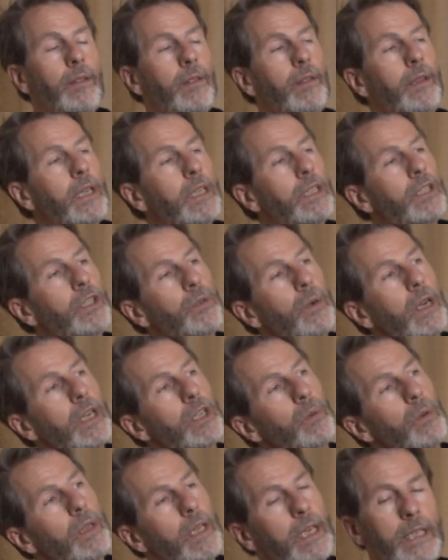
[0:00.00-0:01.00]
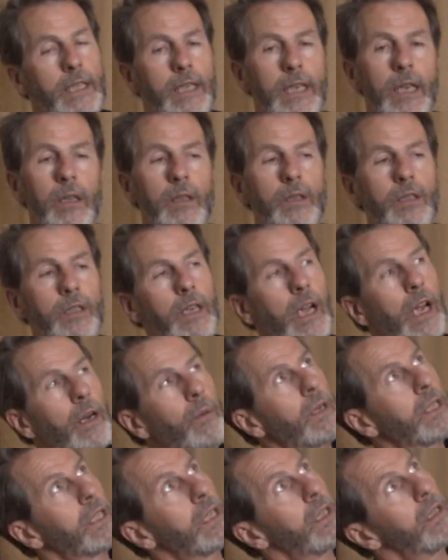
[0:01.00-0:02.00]
this stretch where they tilt
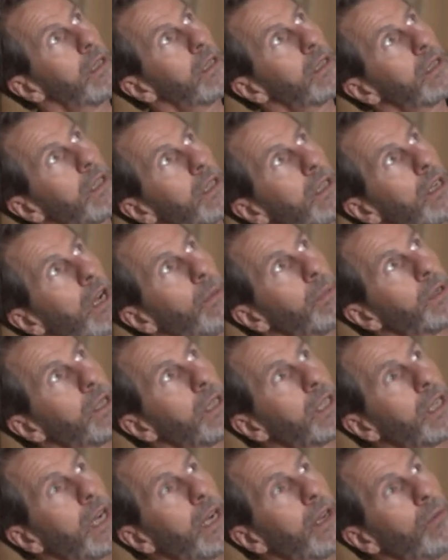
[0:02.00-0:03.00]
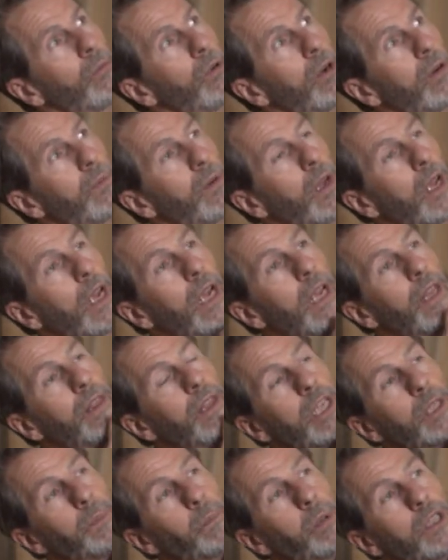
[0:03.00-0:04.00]
sideways and look to the opposite side of the roof.
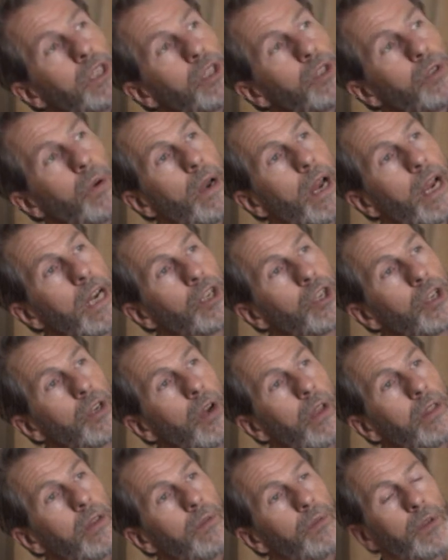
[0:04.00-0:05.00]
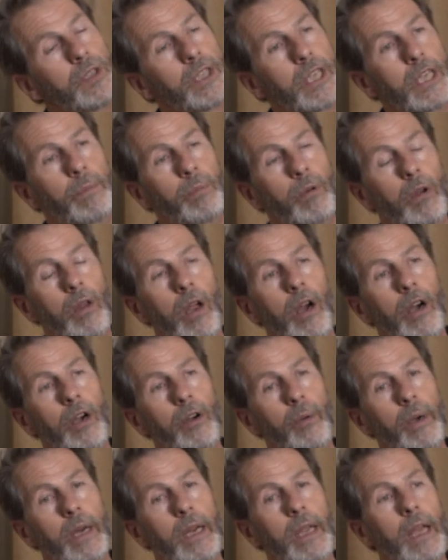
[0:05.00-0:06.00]
This puts traction on the vertebral
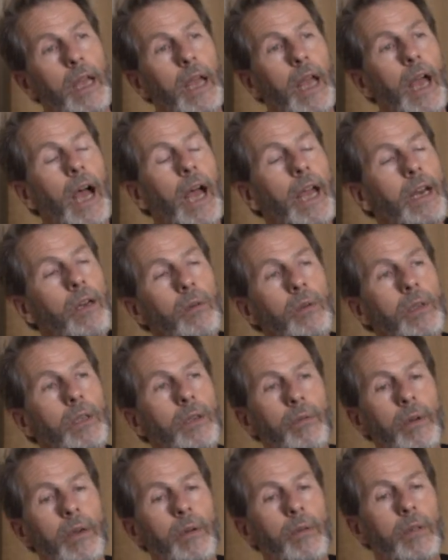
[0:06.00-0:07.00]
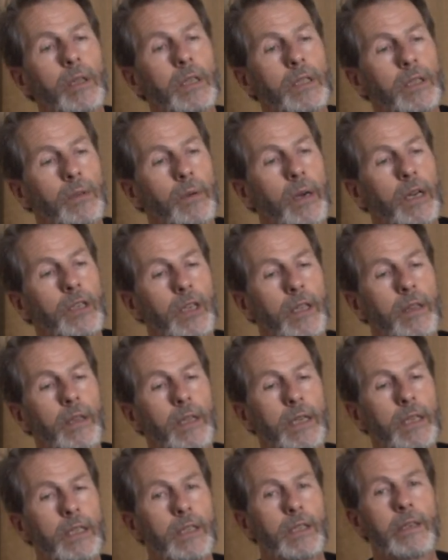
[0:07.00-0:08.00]
artery. I don't agree with this stretch. I
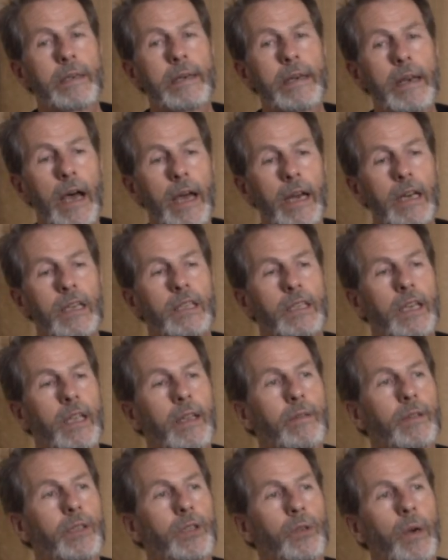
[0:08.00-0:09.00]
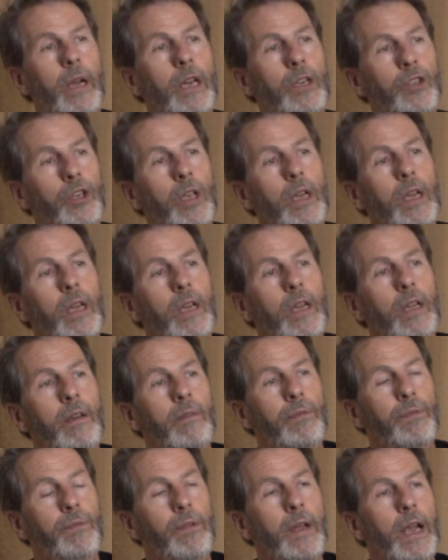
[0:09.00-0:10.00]
think it's not a safe stretch.
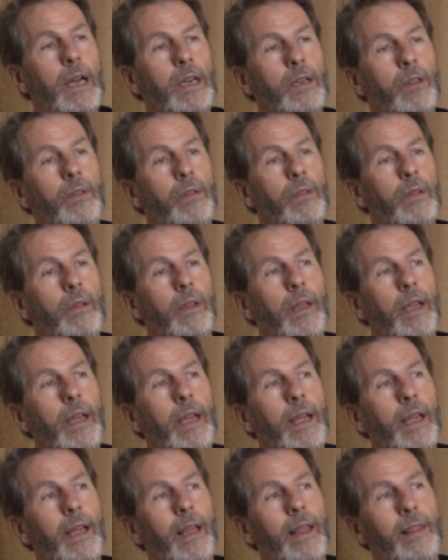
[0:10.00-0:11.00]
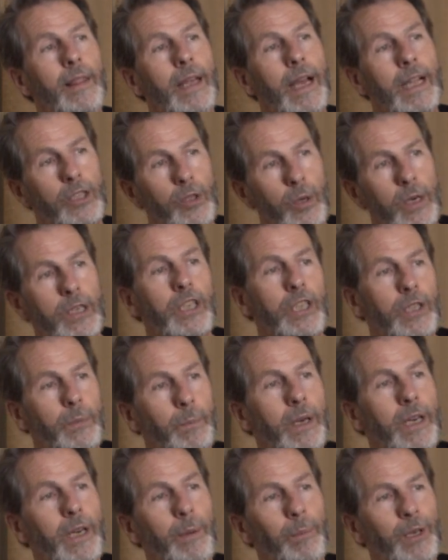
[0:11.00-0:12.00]
In fact, that stretch has
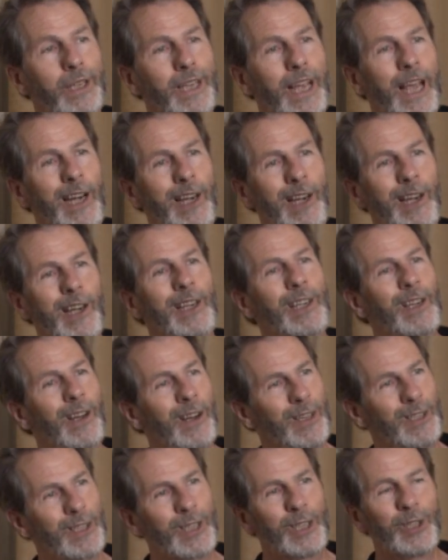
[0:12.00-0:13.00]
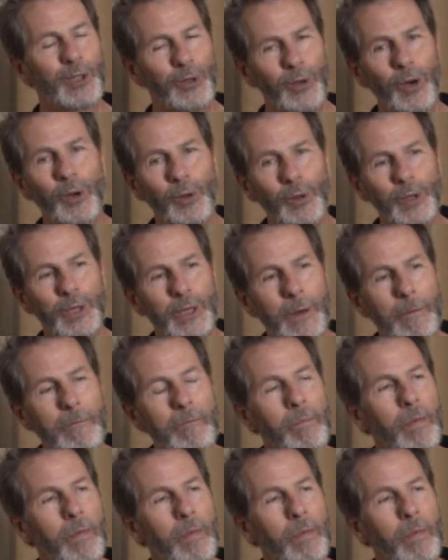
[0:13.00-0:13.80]
been implicated in causing strokes.